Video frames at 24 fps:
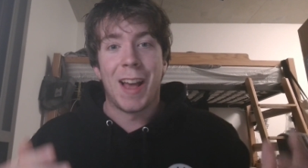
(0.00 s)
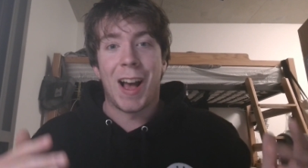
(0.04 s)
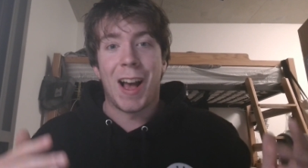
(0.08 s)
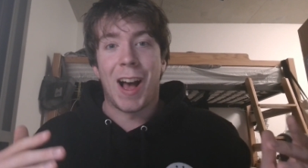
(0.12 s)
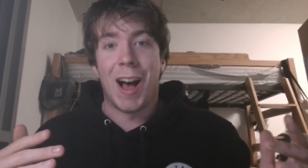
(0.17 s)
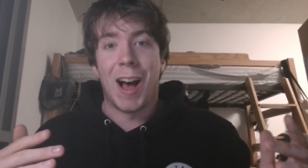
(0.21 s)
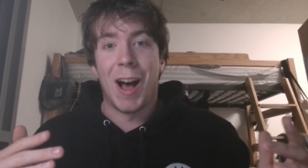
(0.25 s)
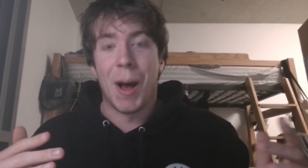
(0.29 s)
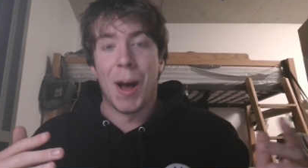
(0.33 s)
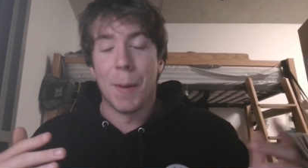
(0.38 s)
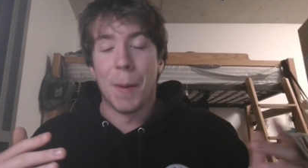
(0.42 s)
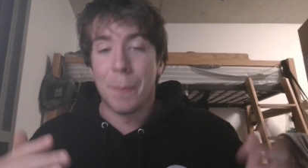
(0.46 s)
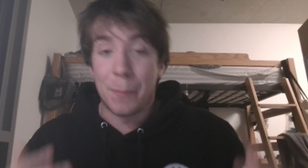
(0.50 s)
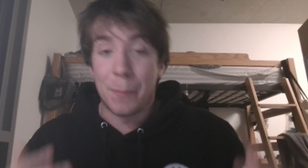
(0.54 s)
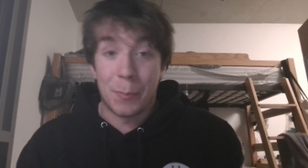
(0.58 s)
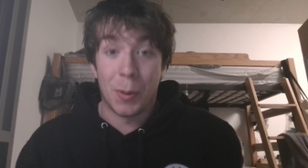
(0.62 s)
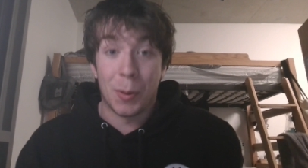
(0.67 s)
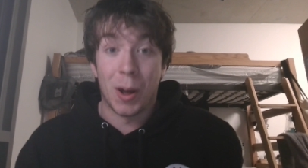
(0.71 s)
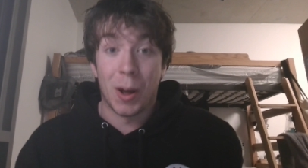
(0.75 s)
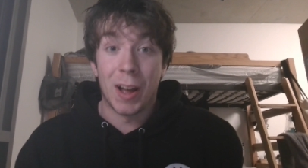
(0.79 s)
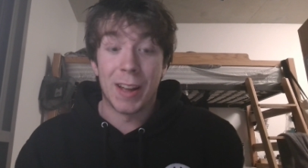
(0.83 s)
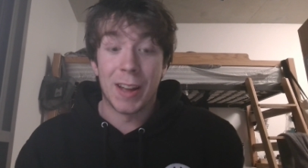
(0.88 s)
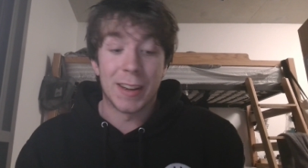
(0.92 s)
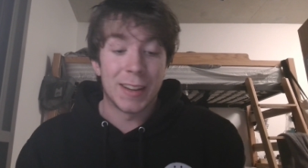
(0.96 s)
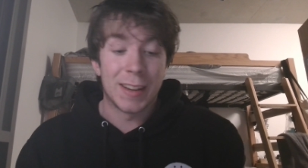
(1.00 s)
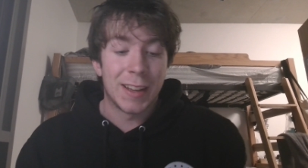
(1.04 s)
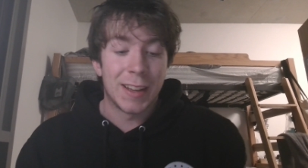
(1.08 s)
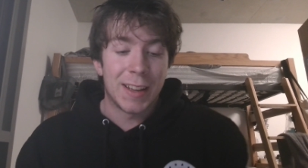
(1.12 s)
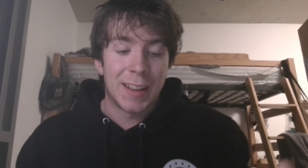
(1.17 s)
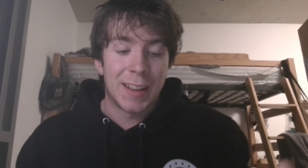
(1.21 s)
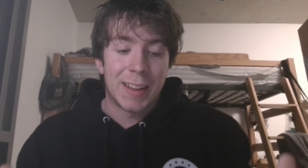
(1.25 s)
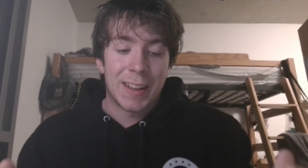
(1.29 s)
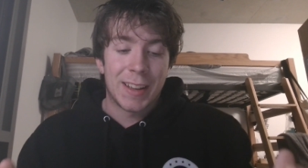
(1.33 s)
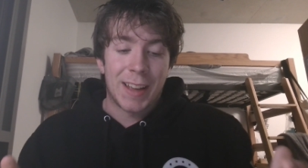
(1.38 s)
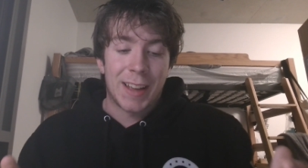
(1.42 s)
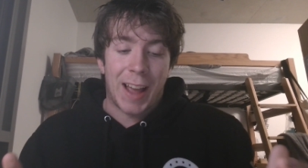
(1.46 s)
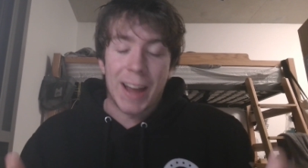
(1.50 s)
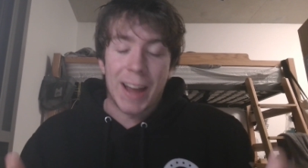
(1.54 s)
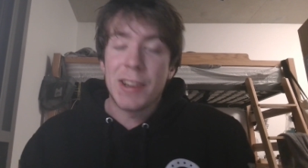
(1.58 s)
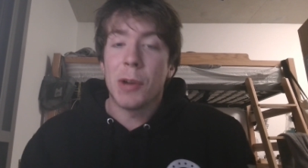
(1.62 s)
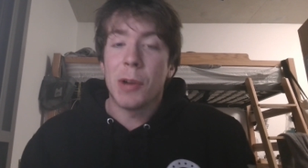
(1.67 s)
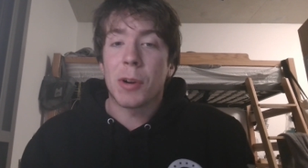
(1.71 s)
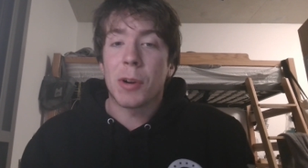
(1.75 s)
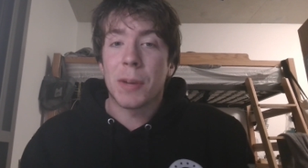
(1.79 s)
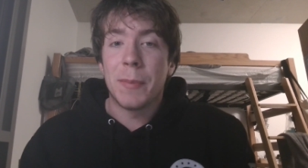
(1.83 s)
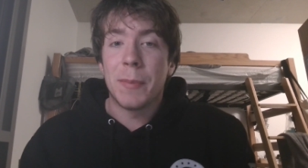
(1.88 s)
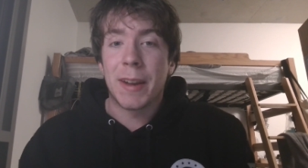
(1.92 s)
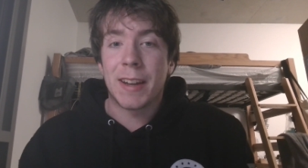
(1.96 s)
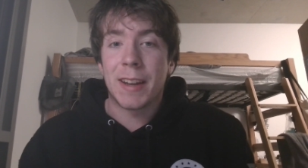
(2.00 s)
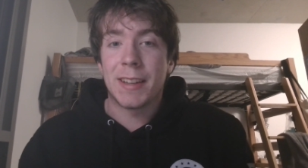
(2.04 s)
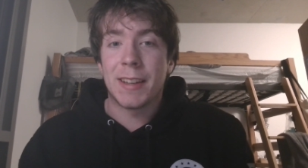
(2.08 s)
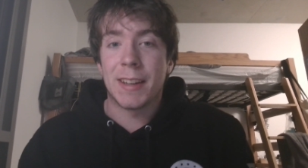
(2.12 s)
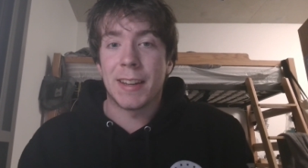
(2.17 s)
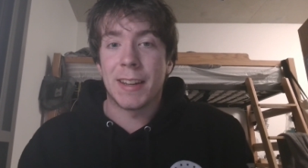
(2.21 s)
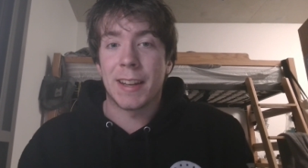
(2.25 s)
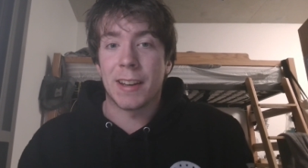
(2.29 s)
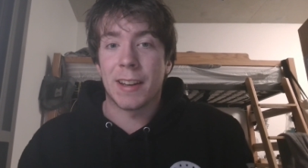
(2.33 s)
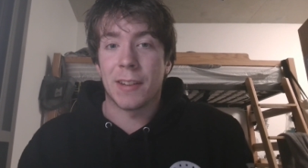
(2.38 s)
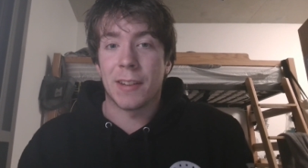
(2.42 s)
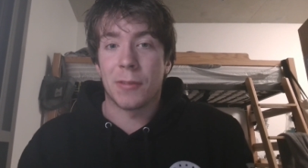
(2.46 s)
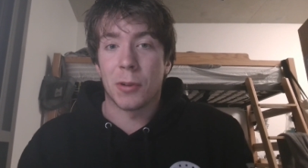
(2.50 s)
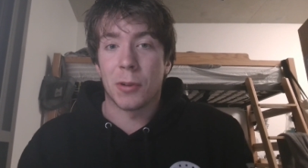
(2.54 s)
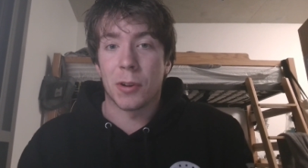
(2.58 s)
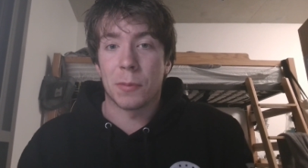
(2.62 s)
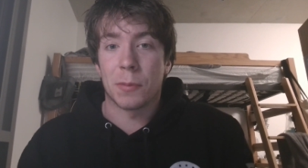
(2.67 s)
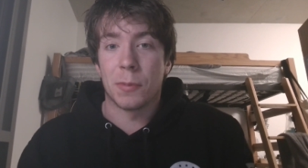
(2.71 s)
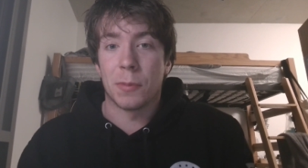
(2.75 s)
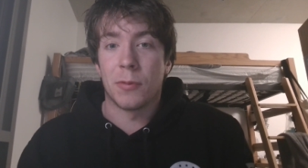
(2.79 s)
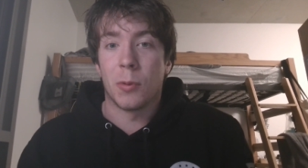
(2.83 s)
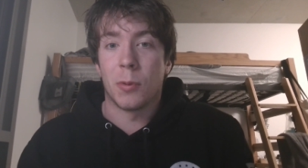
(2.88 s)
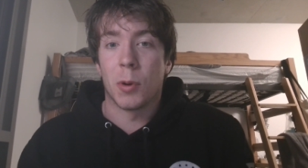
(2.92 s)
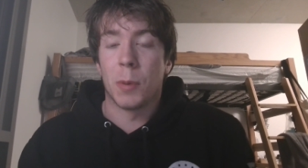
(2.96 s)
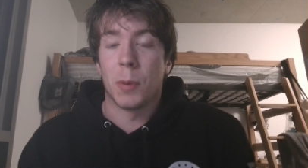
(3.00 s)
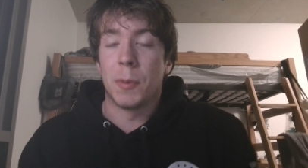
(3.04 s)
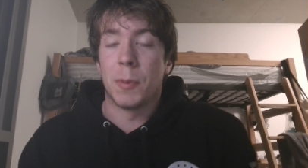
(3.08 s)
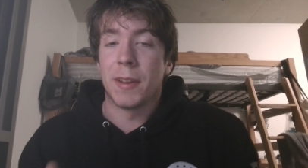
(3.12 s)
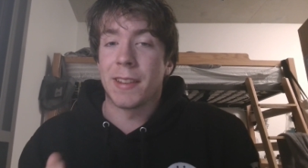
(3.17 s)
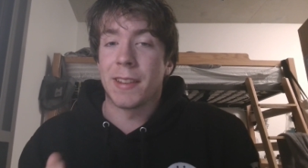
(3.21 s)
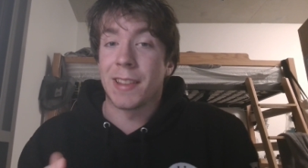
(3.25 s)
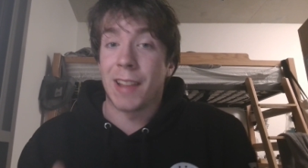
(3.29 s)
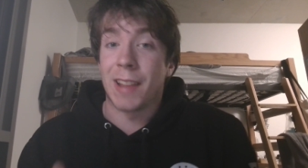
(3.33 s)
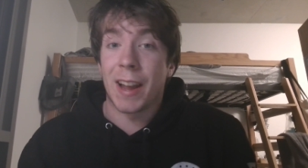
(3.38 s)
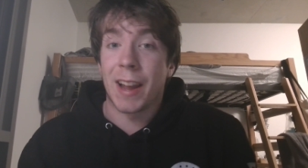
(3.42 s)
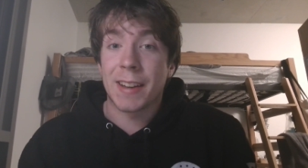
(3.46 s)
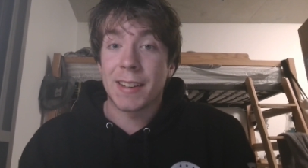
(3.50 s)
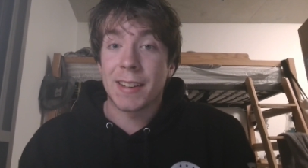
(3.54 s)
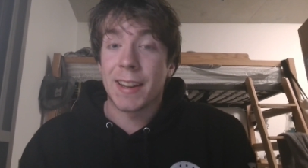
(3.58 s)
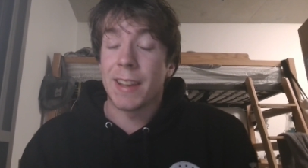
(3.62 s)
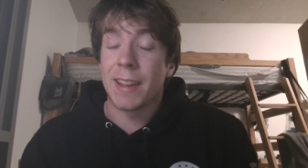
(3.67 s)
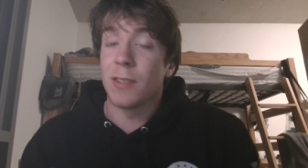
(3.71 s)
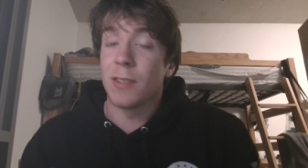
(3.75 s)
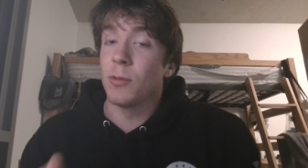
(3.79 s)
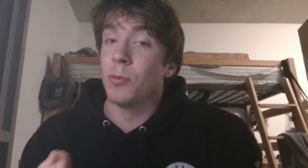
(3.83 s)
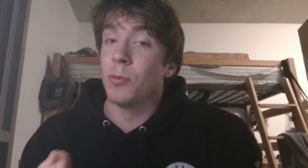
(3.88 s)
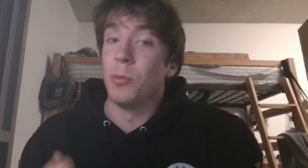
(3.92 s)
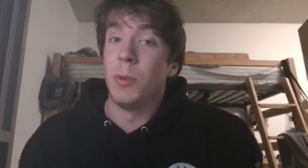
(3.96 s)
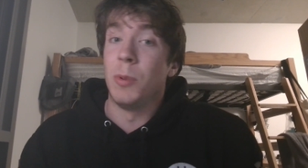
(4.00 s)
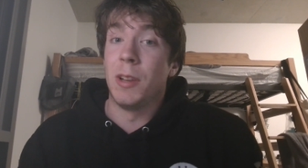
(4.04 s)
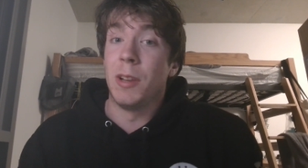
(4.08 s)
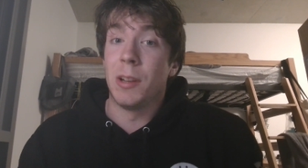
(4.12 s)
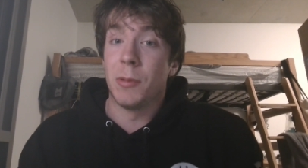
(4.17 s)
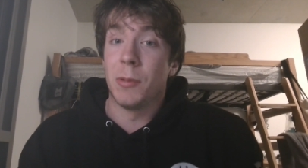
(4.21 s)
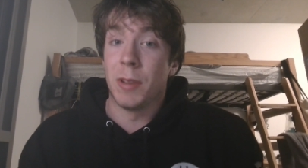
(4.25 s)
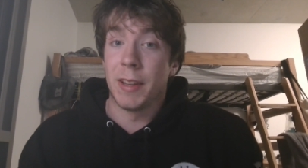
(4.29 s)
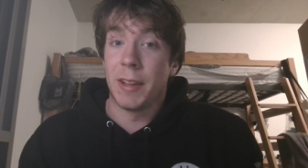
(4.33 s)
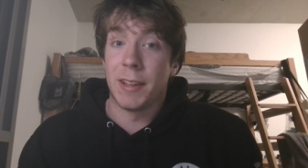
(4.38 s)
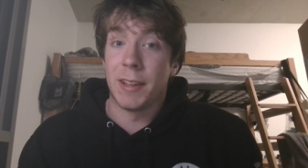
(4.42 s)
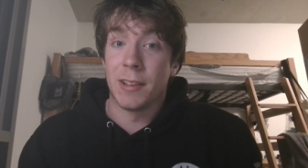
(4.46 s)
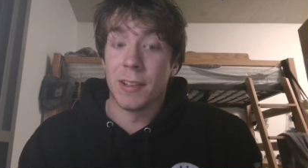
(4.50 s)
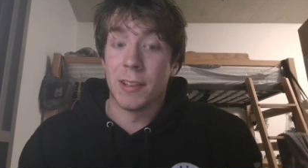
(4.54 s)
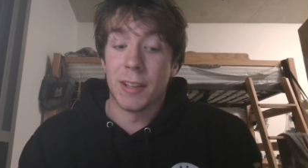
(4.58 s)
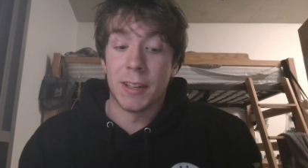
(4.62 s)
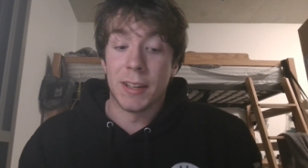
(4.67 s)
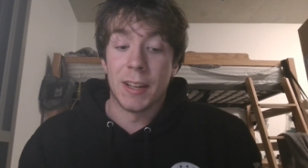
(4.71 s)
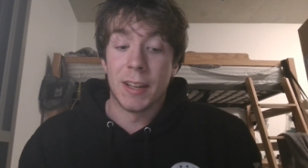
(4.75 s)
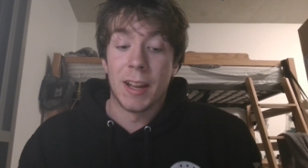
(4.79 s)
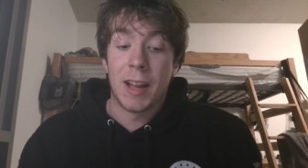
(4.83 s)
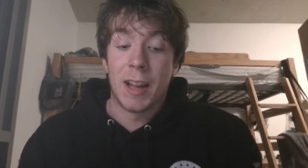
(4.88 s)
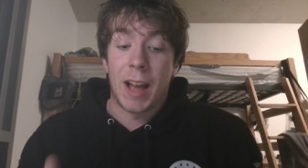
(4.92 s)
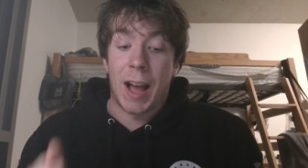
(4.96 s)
Uh, but I know Kuminga didn't hit for us before, but his line today is really, really good.